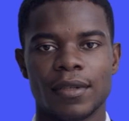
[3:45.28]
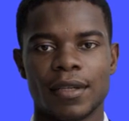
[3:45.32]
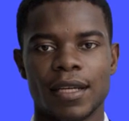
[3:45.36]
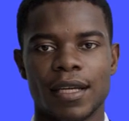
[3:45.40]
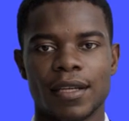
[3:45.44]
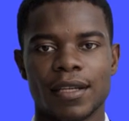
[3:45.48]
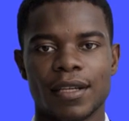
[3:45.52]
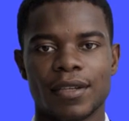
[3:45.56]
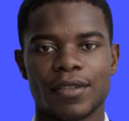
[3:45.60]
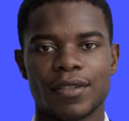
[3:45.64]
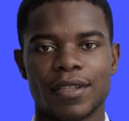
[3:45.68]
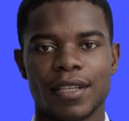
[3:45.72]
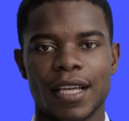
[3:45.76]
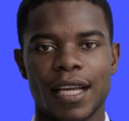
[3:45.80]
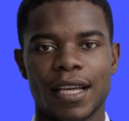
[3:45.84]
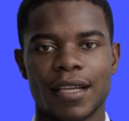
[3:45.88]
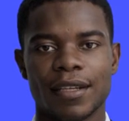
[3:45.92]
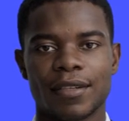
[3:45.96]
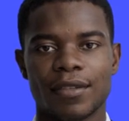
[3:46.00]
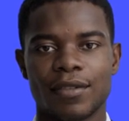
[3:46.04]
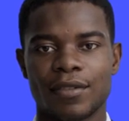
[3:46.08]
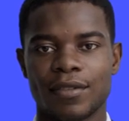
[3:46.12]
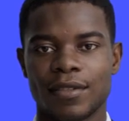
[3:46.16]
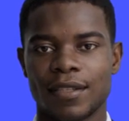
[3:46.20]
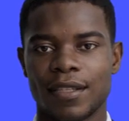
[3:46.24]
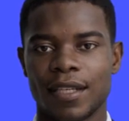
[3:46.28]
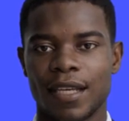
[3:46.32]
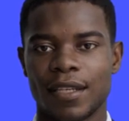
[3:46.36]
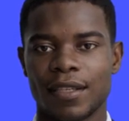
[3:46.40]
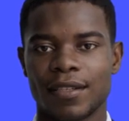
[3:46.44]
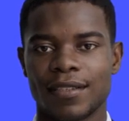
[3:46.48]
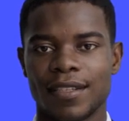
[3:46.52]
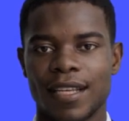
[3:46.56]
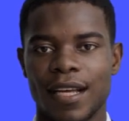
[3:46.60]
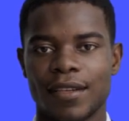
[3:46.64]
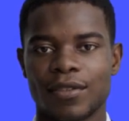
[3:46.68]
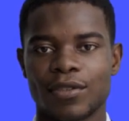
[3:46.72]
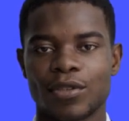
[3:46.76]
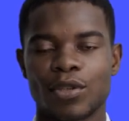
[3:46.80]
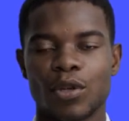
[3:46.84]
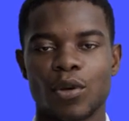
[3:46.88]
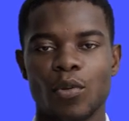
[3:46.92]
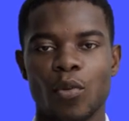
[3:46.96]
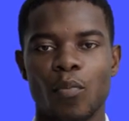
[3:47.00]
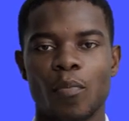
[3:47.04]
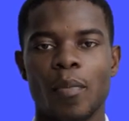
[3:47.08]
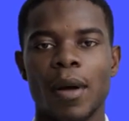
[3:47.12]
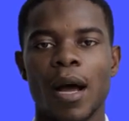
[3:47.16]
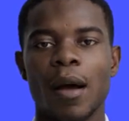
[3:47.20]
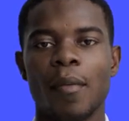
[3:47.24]
In this case, and as
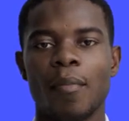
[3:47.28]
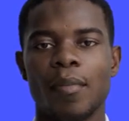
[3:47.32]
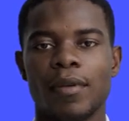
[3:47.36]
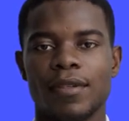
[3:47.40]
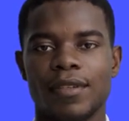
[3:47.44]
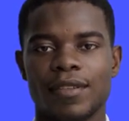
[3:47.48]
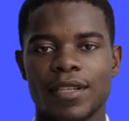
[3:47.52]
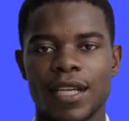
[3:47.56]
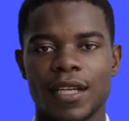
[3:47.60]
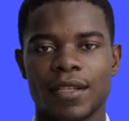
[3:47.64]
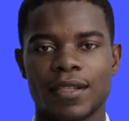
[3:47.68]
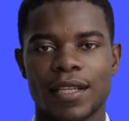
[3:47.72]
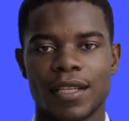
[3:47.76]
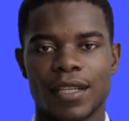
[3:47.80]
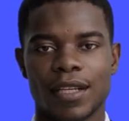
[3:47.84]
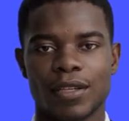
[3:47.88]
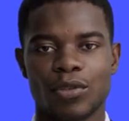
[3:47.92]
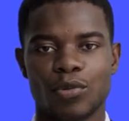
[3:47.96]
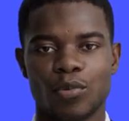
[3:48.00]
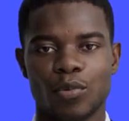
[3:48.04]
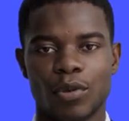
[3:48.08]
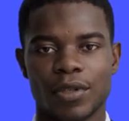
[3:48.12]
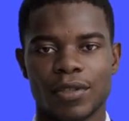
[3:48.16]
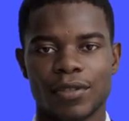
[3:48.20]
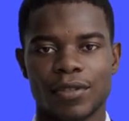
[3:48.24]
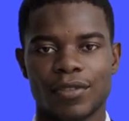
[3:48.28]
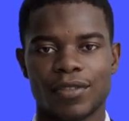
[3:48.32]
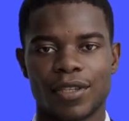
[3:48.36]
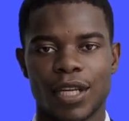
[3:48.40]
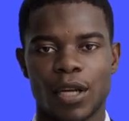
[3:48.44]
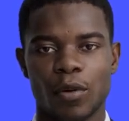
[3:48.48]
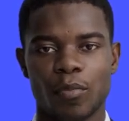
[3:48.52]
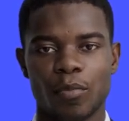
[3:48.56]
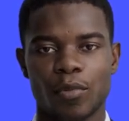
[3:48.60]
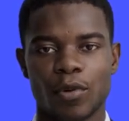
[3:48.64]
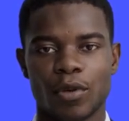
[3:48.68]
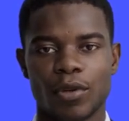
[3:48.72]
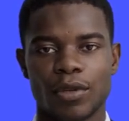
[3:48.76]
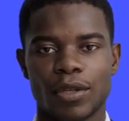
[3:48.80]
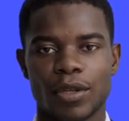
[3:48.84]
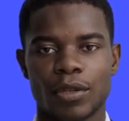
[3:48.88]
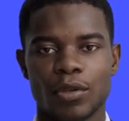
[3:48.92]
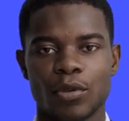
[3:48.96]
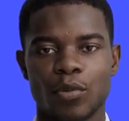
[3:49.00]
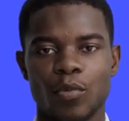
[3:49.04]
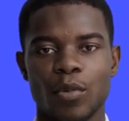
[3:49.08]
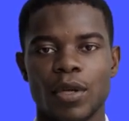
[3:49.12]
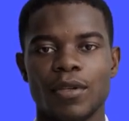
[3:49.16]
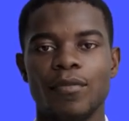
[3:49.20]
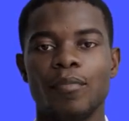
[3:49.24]
SQLmap is telling us with this output,
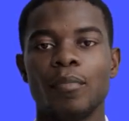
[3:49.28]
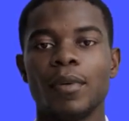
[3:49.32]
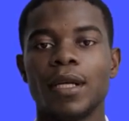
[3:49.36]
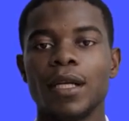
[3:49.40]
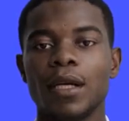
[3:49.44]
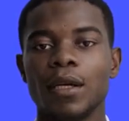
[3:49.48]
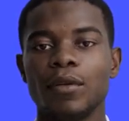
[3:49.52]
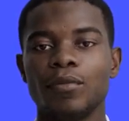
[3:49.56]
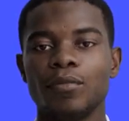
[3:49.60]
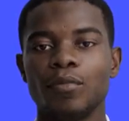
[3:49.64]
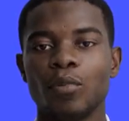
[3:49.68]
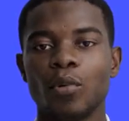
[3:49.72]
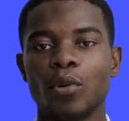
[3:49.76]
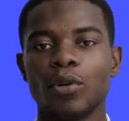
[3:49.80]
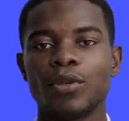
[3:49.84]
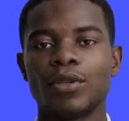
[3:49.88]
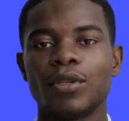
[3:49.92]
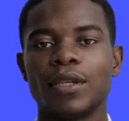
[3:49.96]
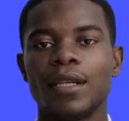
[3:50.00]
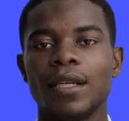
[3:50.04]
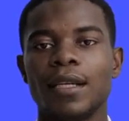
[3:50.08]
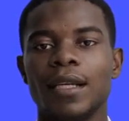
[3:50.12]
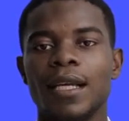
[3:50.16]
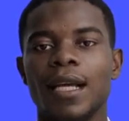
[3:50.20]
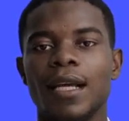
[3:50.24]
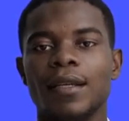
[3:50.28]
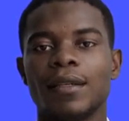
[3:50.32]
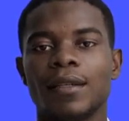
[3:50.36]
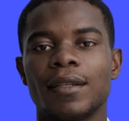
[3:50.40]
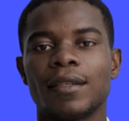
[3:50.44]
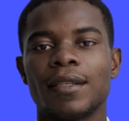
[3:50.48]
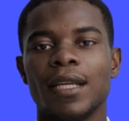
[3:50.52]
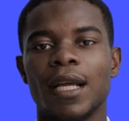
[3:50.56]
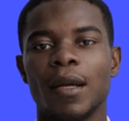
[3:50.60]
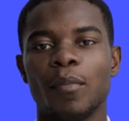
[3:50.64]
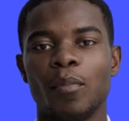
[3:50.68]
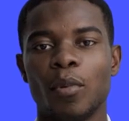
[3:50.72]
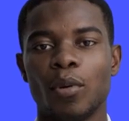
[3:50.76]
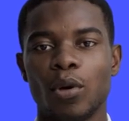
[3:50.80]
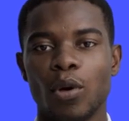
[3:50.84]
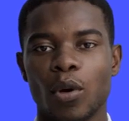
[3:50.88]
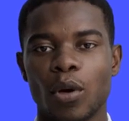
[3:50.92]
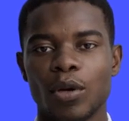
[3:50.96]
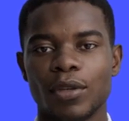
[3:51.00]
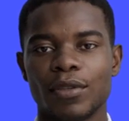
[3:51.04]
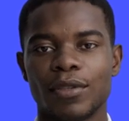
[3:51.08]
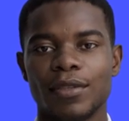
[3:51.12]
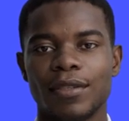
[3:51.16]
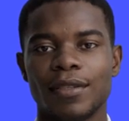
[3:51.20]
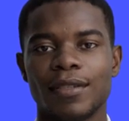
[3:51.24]
we've been unfortunate and the table
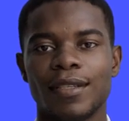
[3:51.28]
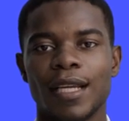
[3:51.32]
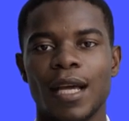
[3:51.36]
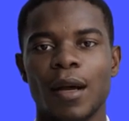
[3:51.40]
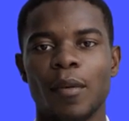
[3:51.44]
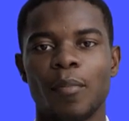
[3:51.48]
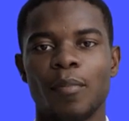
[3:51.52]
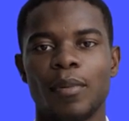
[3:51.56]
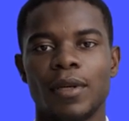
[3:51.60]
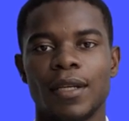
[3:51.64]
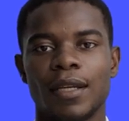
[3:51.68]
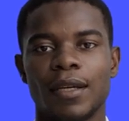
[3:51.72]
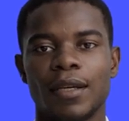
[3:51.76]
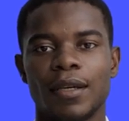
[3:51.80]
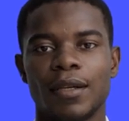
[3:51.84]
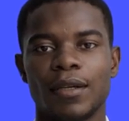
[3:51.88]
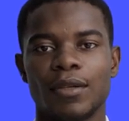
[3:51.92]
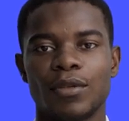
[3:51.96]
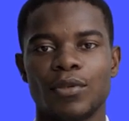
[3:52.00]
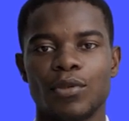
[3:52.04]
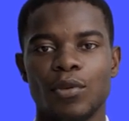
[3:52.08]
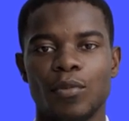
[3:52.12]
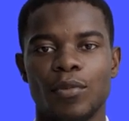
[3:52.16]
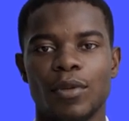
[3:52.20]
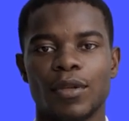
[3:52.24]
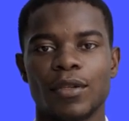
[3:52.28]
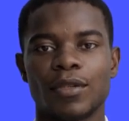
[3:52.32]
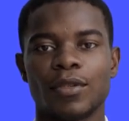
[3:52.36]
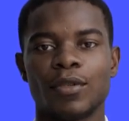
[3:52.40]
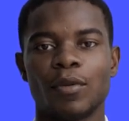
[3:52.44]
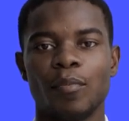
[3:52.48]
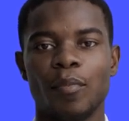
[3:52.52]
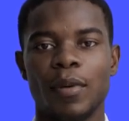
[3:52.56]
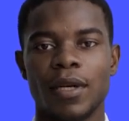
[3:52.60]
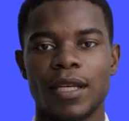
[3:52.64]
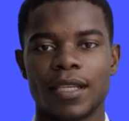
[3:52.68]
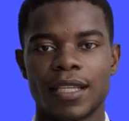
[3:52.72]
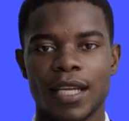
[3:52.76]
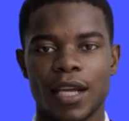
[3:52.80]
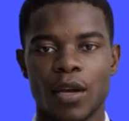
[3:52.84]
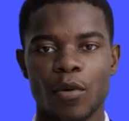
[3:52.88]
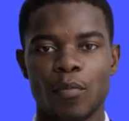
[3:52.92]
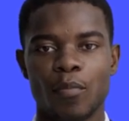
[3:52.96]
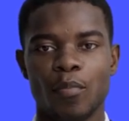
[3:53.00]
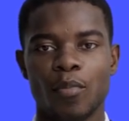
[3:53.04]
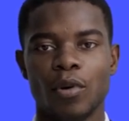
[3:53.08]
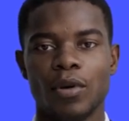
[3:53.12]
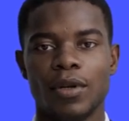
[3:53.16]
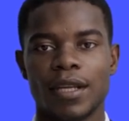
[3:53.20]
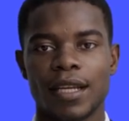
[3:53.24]
carts is empty, so the displayed
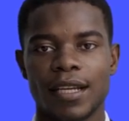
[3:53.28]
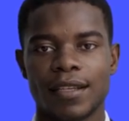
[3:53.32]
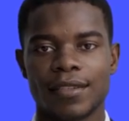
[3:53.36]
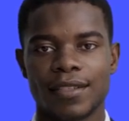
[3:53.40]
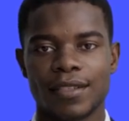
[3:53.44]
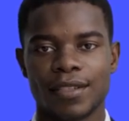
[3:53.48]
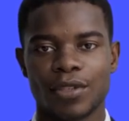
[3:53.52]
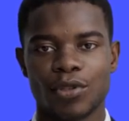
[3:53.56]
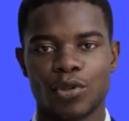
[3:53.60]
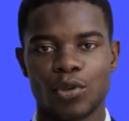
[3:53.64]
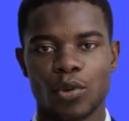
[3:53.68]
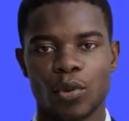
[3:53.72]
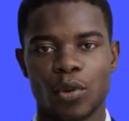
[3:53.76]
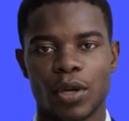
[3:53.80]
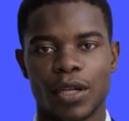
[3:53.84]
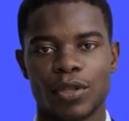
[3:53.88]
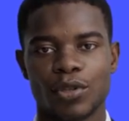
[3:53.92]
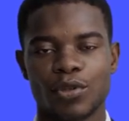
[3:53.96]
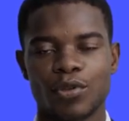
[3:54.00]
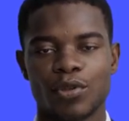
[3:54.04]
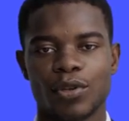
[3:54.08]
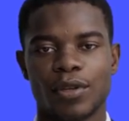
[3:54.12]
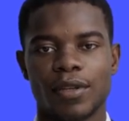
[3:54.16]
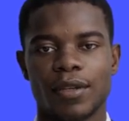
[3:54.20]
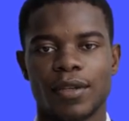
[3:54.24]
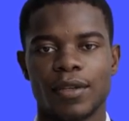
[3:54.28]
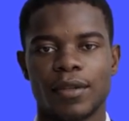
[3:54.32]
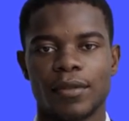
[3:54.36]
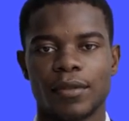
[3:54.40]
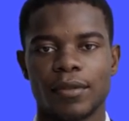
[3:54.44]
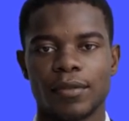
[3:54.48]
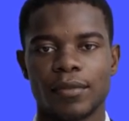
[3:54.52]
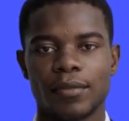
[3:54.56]
output has 0 entries.